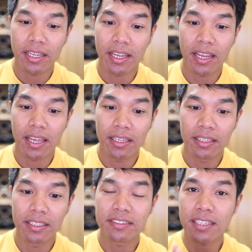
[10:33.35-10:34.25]

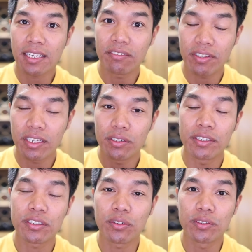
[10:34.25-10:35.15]
And the second video
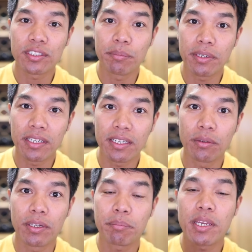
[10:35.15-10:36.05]
is going to be
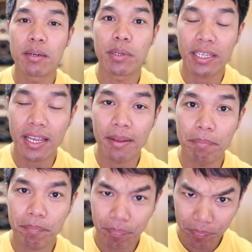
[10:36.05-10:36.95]
with Peter McCabe,